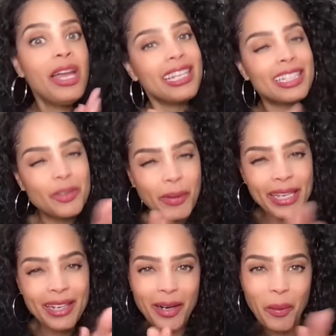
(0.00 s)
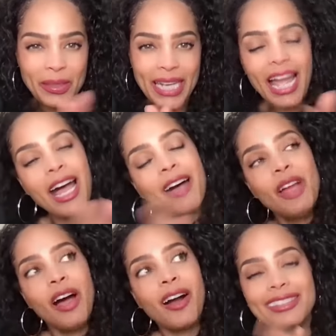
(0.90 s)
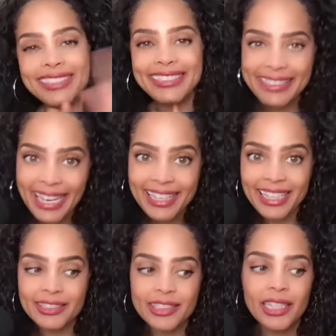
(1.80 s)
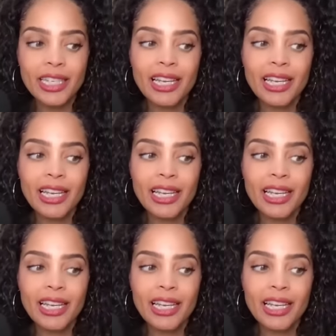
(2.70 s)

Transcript: because we are going to have our second